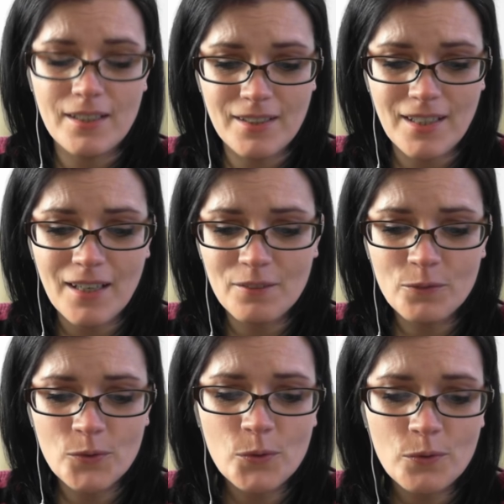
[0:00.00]
Yeah,
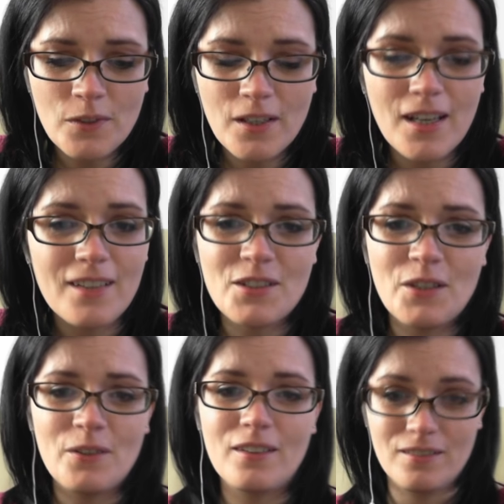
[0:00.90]
so
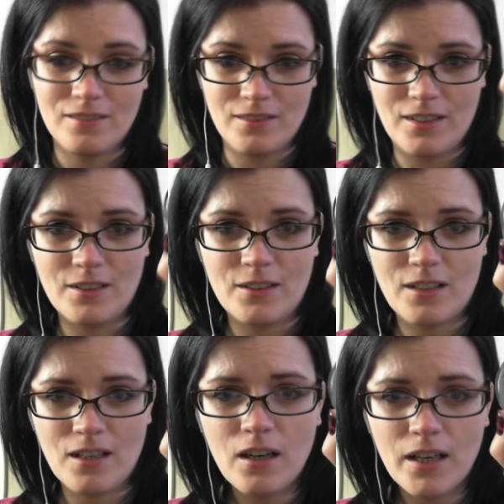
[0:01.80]
a
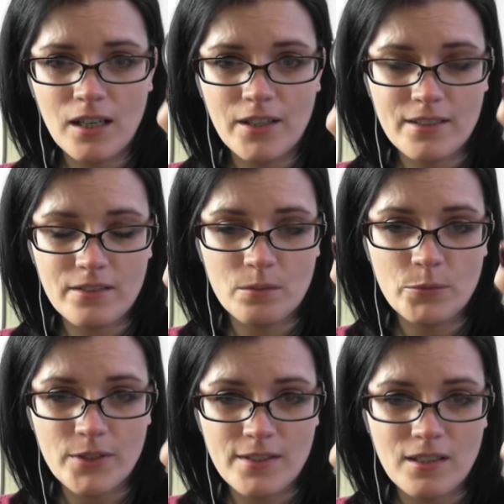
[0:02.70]
highlighter and a
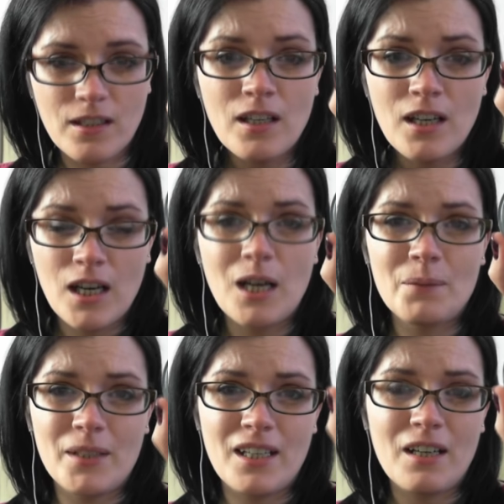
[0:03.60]
bronzer. I'm
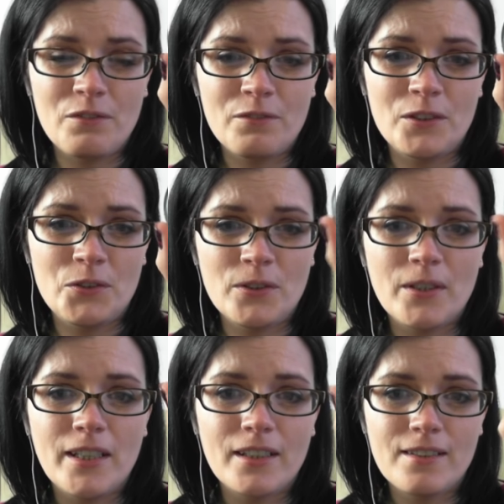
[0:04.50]
gonna have fun
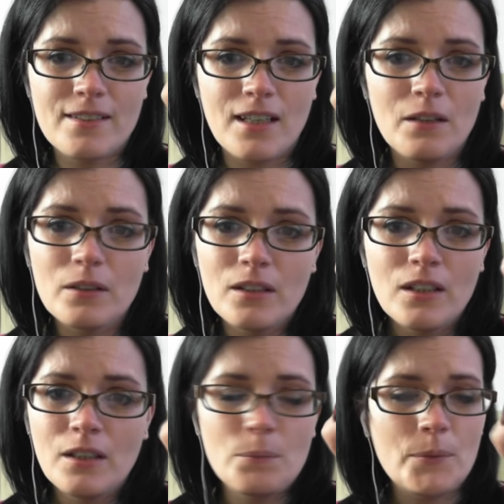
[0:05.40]
trying this out
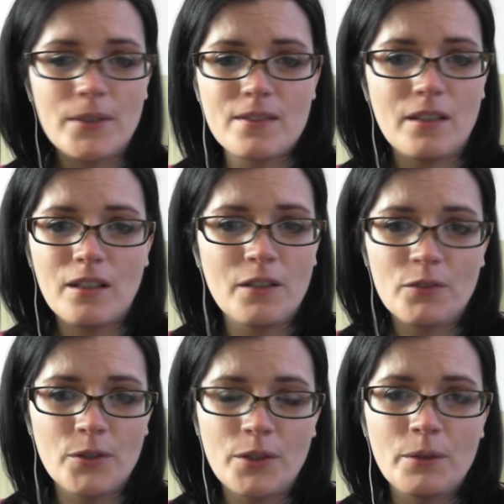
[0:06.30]
because I've
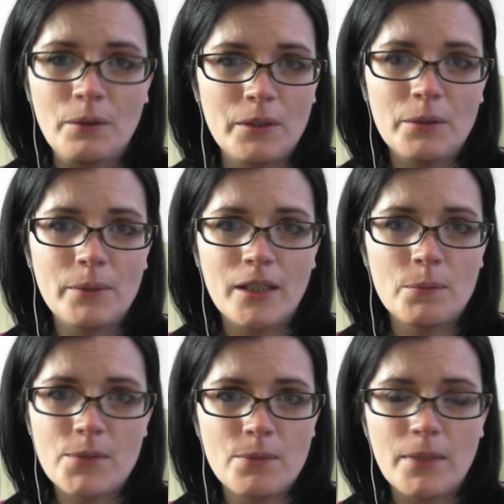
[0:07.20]
got no clue when it
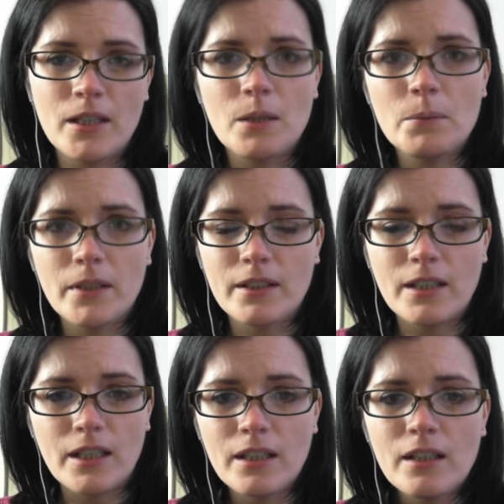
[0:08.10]
comes to makeup like that.
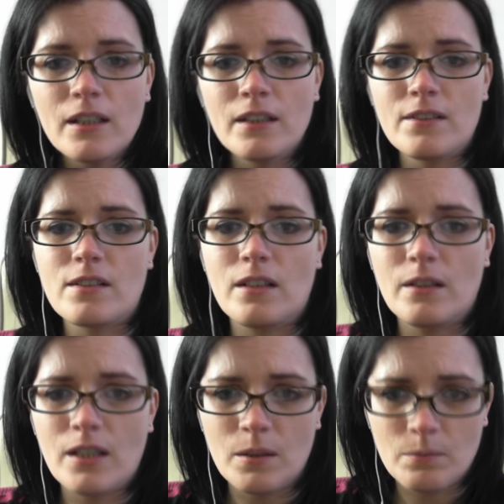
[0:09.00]
So
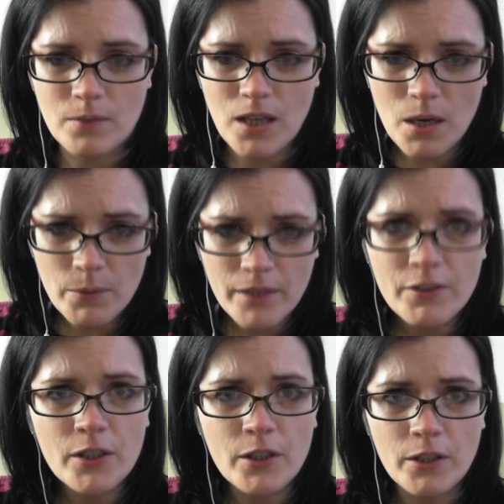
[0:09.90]
I will give it
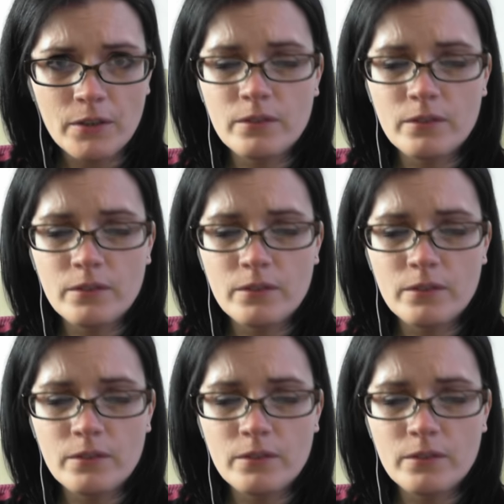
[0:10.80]
a go.